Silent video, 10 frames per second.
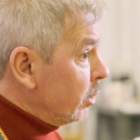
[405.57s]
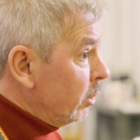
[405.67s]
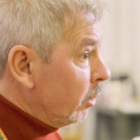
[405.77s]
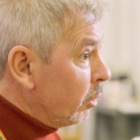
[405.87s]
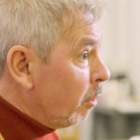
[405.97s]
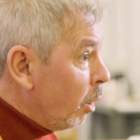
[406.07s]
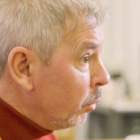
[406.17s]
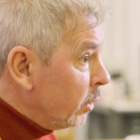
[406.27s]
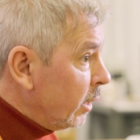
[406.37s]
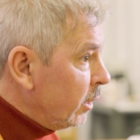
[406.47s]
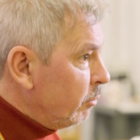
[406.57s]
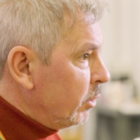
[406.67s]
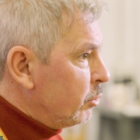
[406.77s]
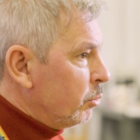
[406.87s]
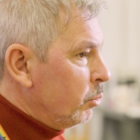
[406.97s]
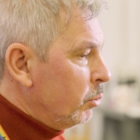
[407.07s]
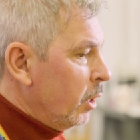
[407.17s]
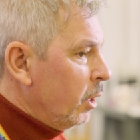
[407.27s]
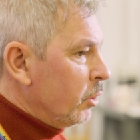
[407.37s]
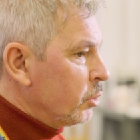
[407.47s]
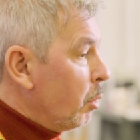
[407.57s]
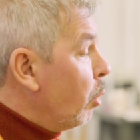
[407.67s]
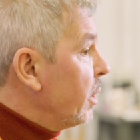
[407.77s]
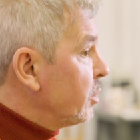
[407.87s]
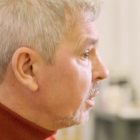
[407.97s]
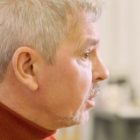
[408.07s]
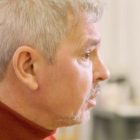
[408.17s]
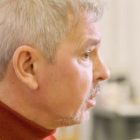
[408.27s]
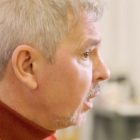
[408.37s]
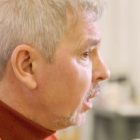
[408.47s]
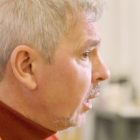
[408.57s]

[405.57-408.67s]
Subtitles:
their own individual small business.